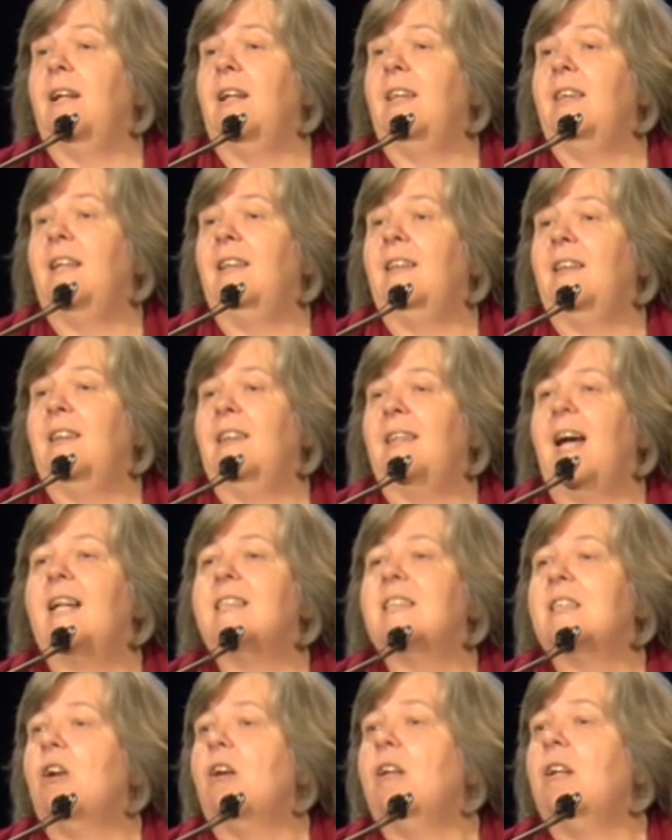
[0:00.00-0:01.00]
And I think that
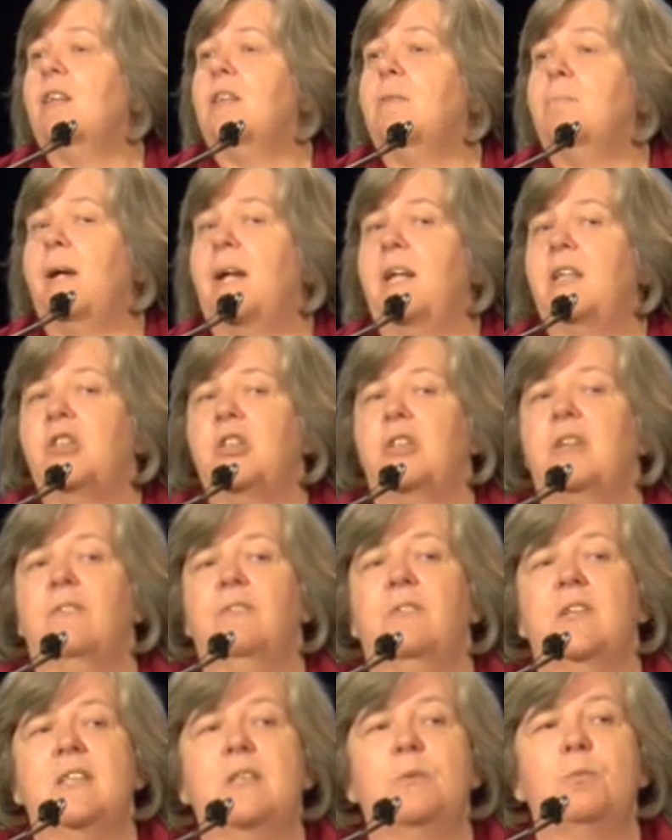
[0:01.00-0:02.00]
that's kind of the magic
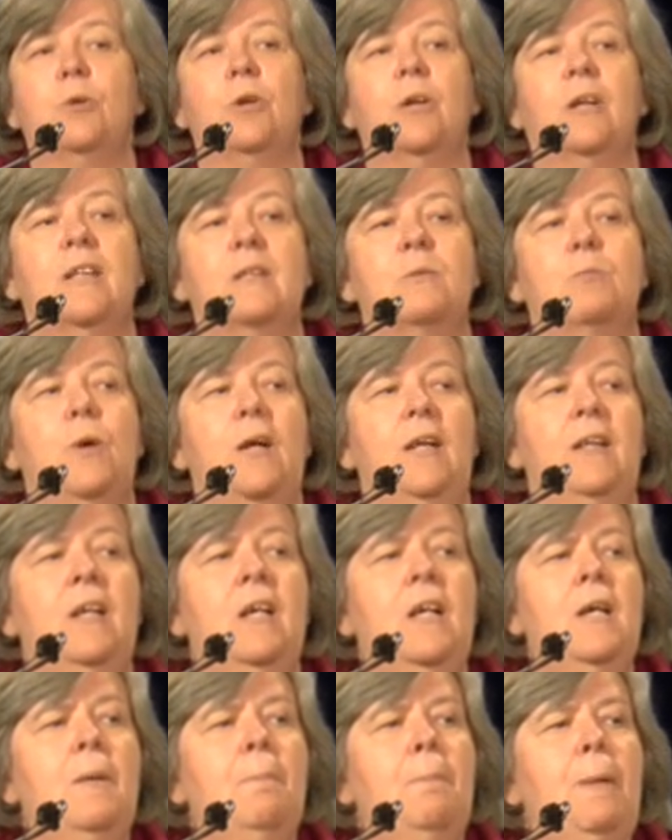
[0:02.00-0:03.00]
of this work, is when
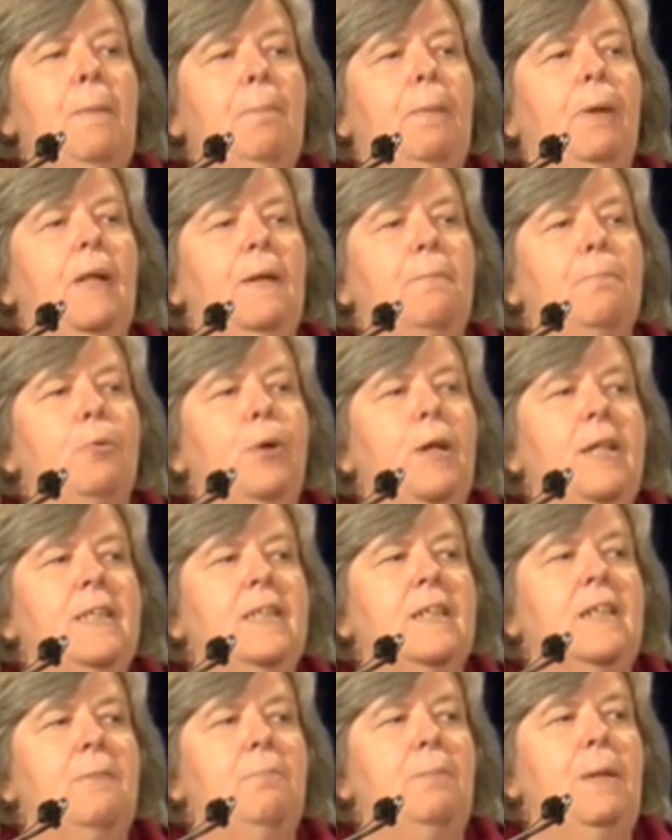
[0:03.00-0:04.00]
people
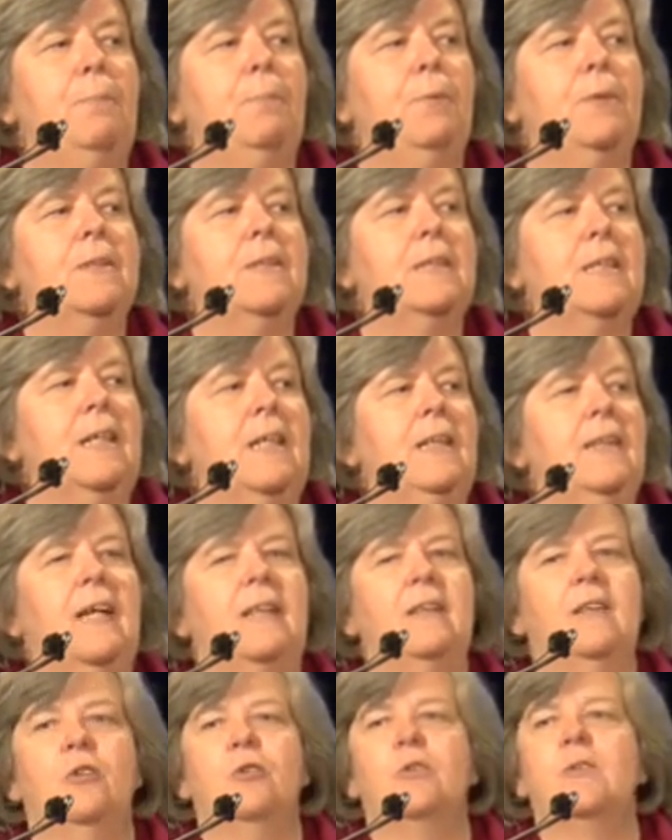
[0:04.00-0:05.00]
embrace it and people see
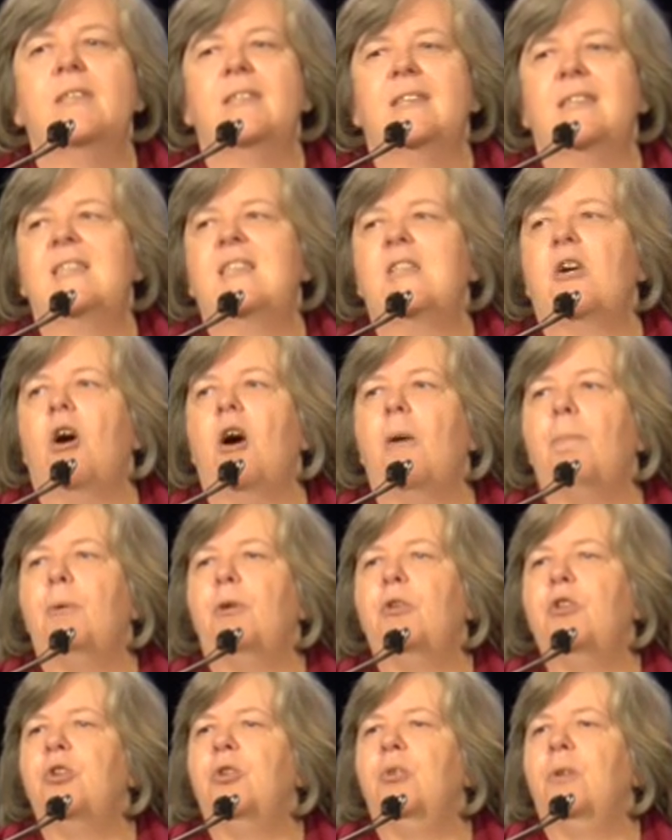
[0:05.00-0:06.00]
that there's this
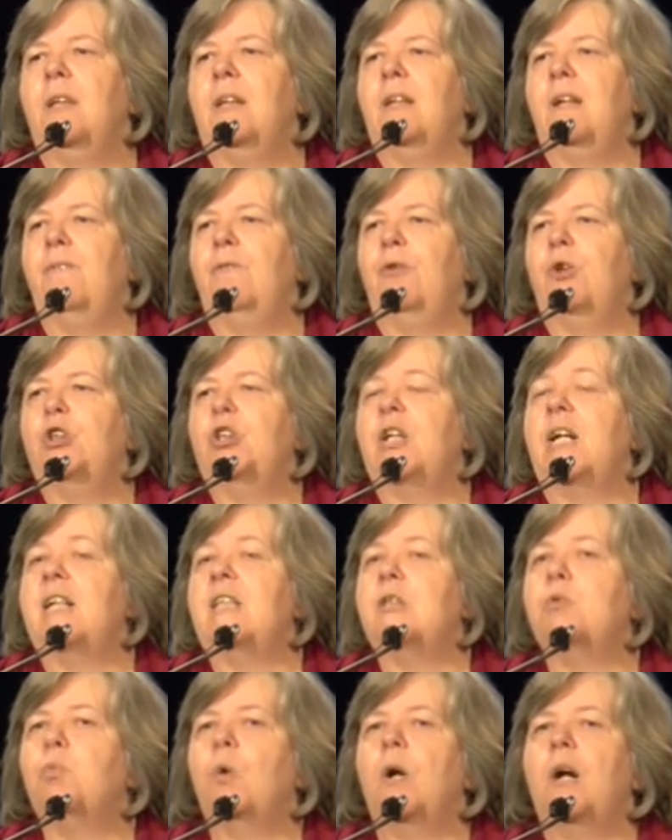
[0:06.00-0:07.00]
opportunity for
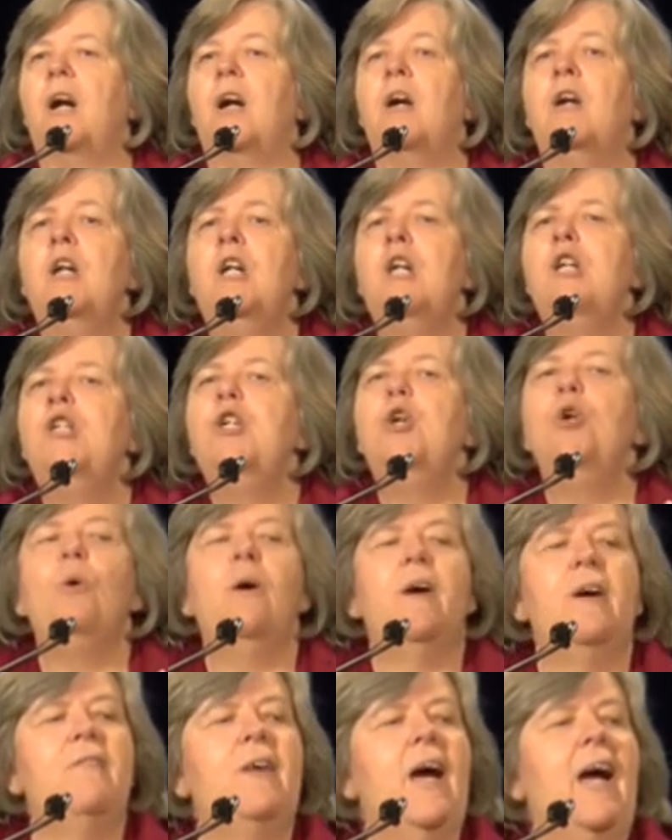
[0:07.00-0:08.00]
change, where you
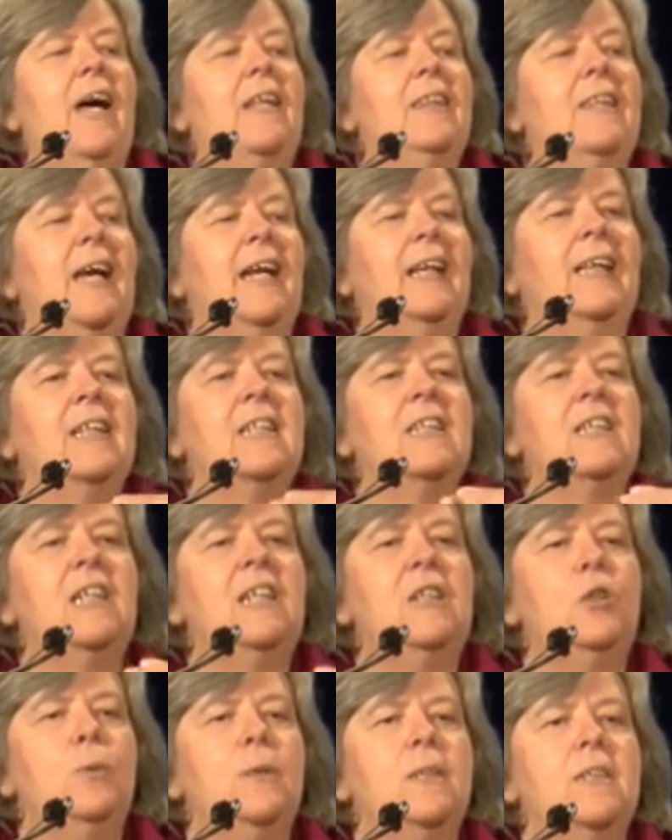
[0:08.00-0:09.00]
have had that
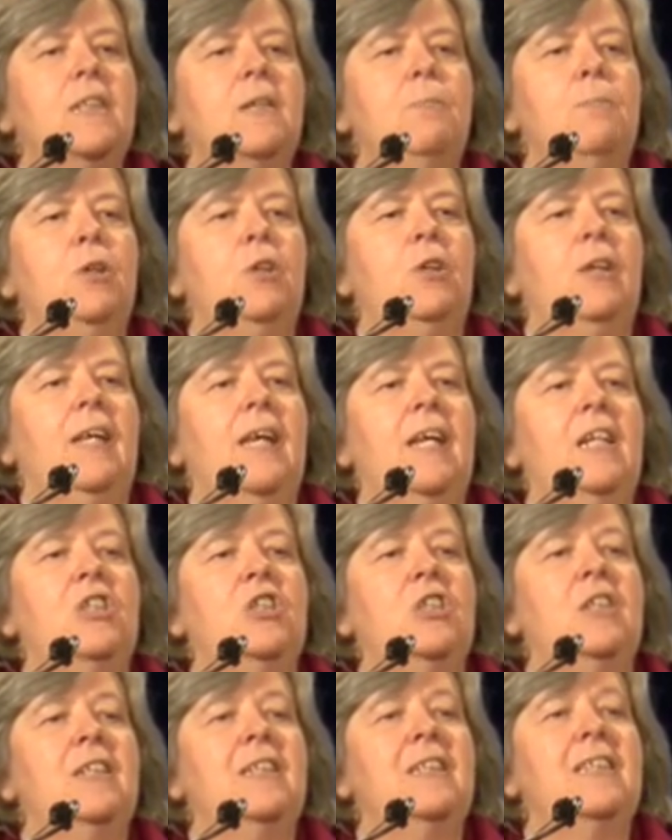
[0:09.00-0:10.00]
continuous
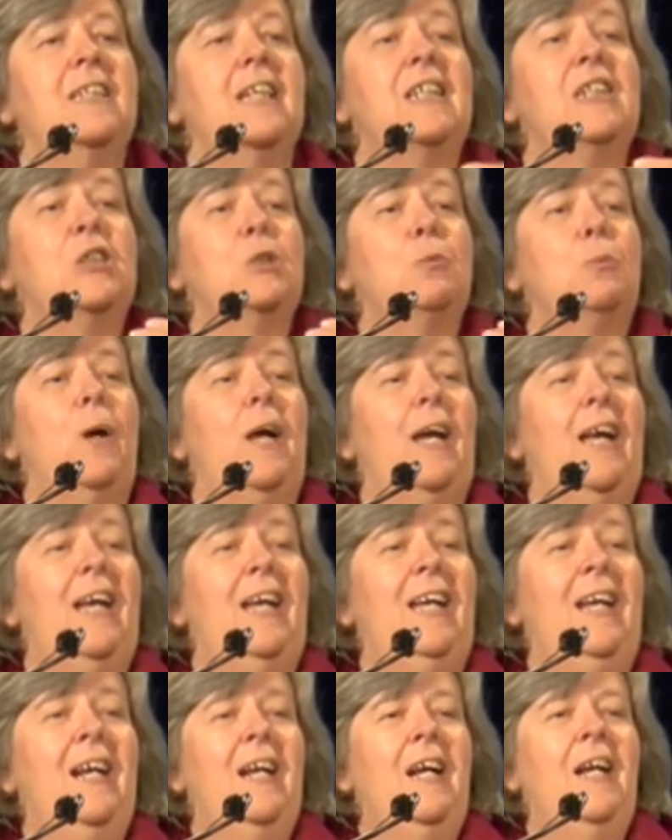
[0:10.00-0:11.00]
communication in such a
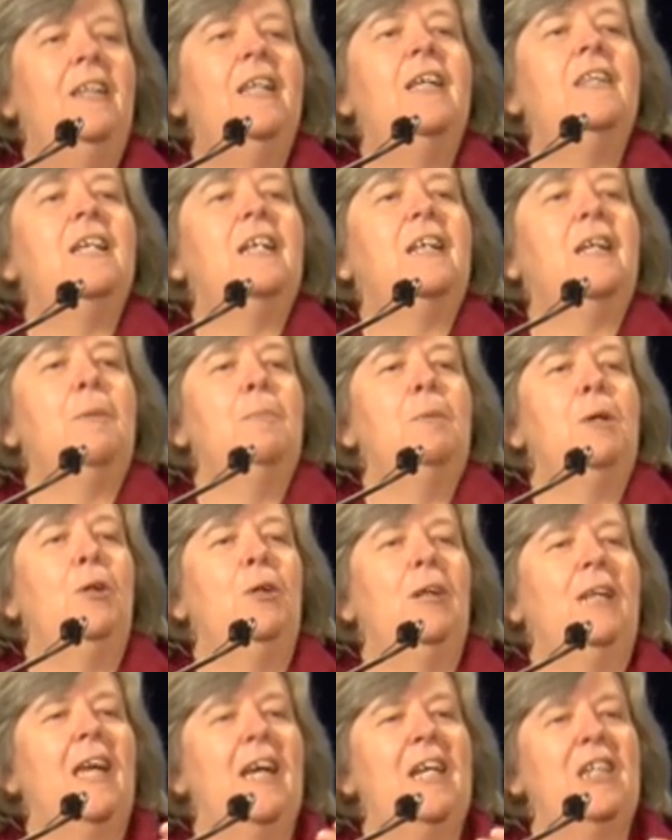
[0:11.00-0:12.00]
way that the
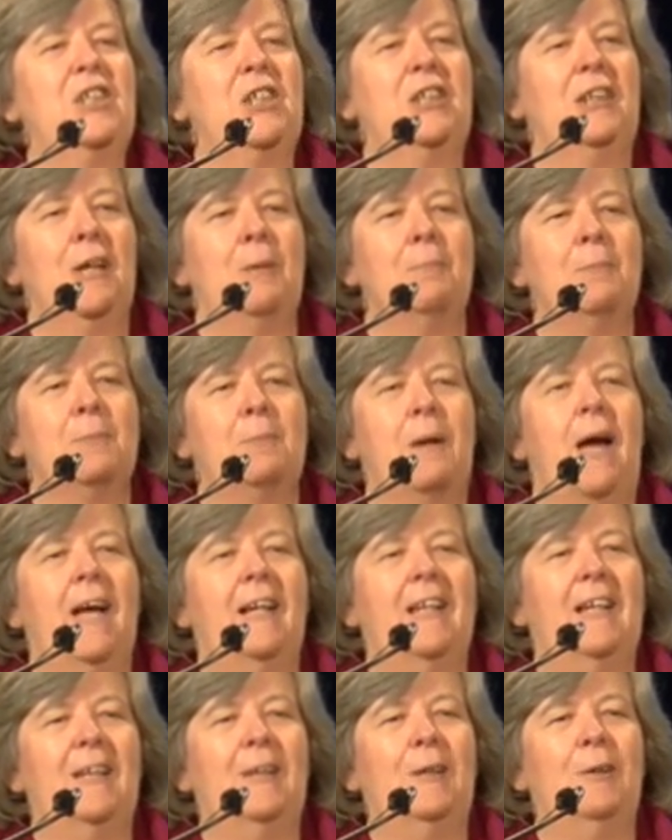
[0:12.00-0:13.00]
communication comes
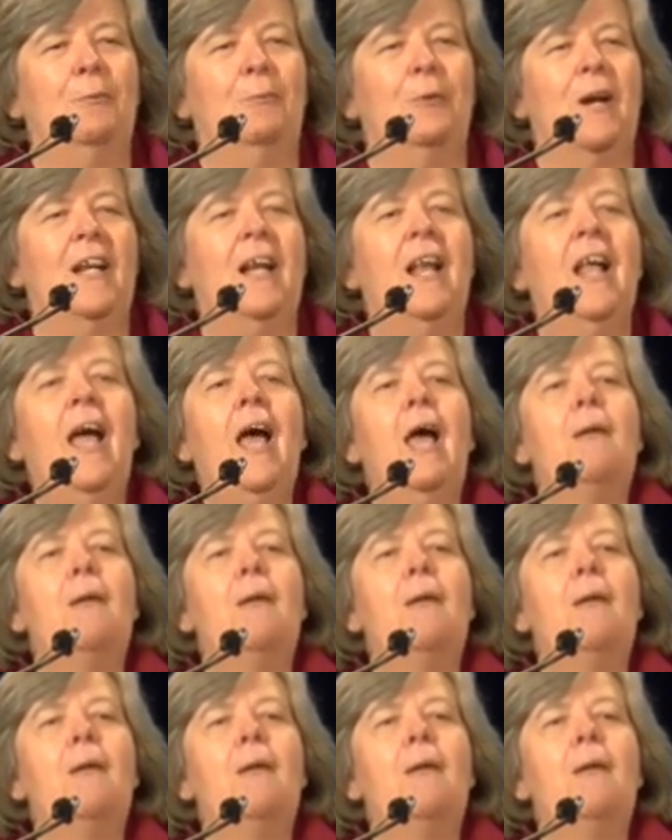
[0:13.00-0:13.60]
back at you, right?